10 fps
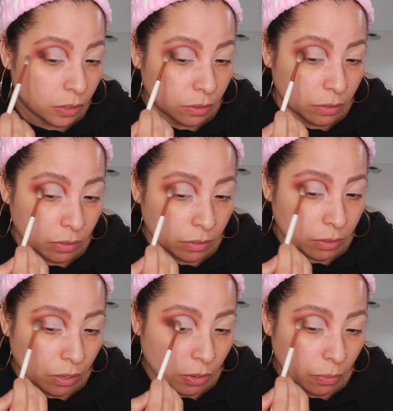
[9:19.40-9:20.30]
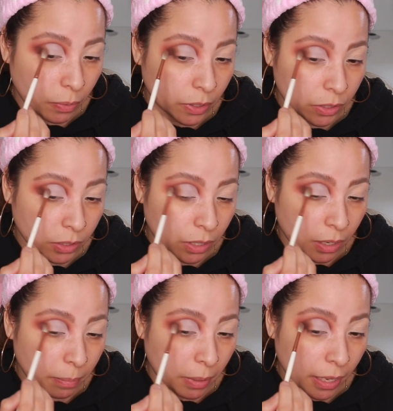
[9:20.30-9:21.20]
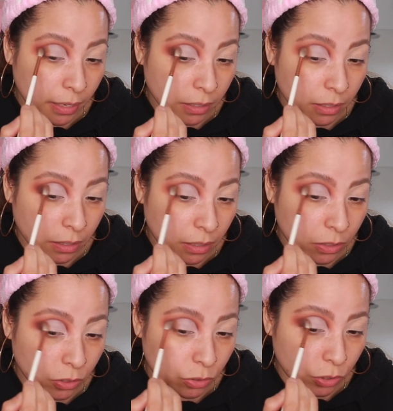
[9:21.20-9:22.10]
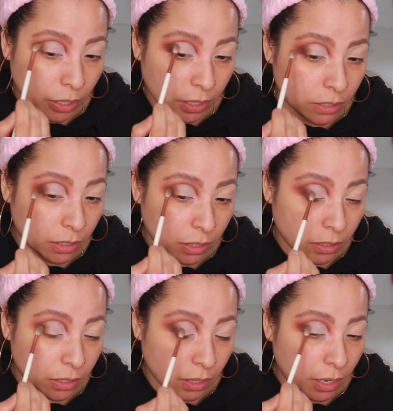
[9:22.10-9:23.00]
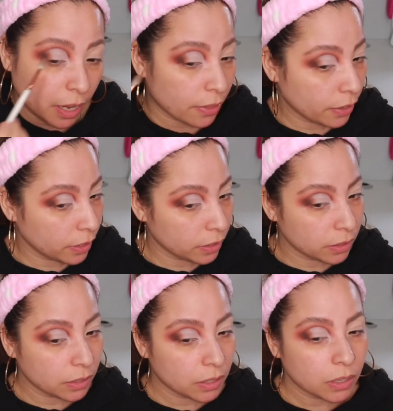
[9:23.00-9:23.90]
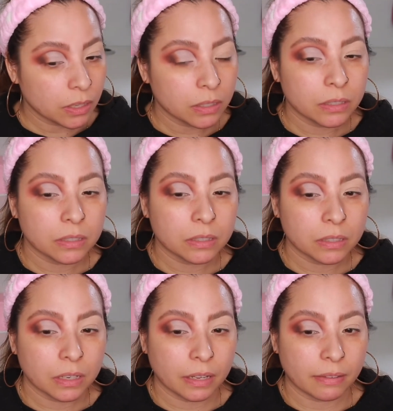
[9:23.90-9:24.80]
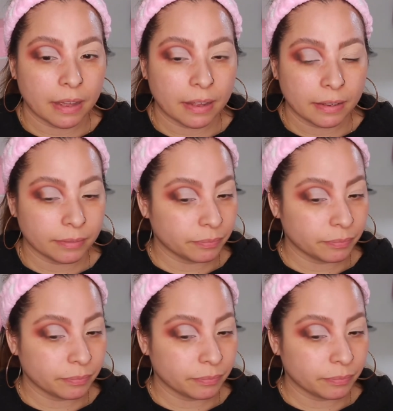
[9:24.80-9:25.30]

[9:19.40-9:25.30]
So we're just gonna blend these two shades together like that.